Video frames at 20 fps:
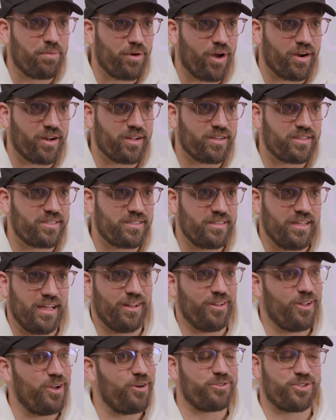products,
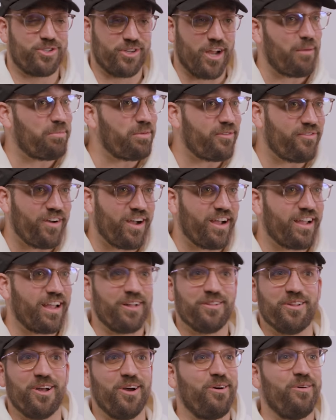hello, Shopify,
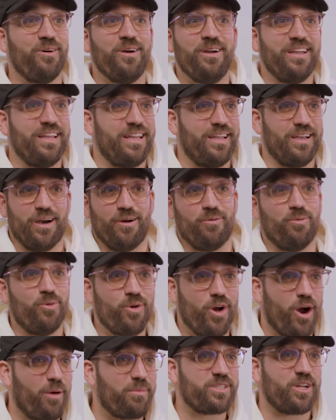hello, uh,
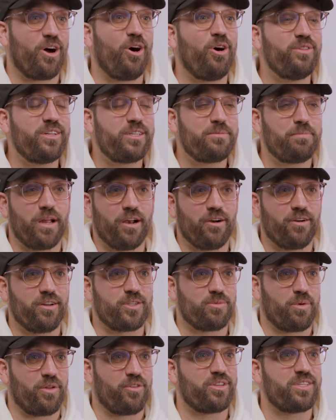WooCommerce, all these
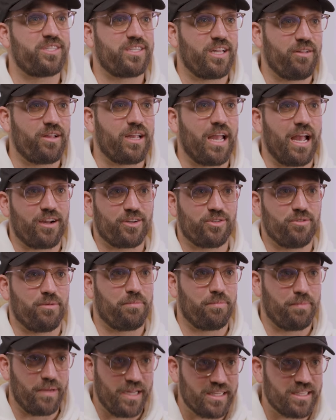areas where they're selling actual
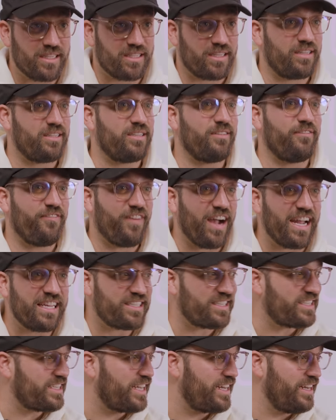pieces and
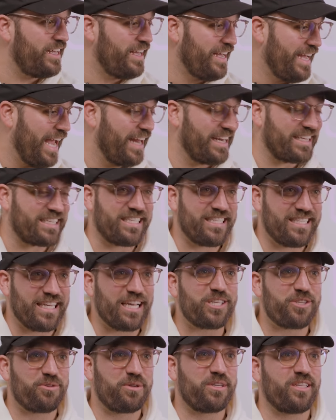devices and, and
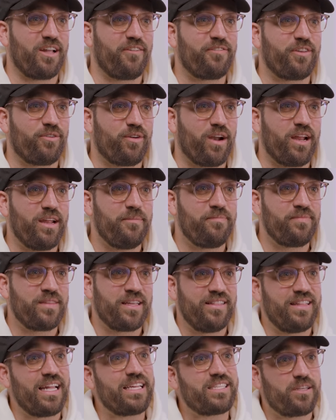accessories left and right,
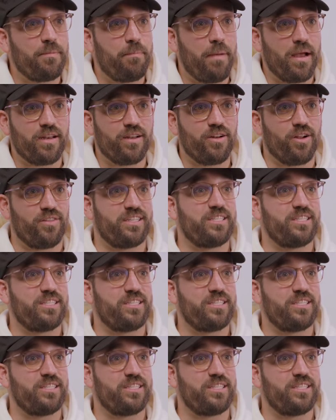that's dependent on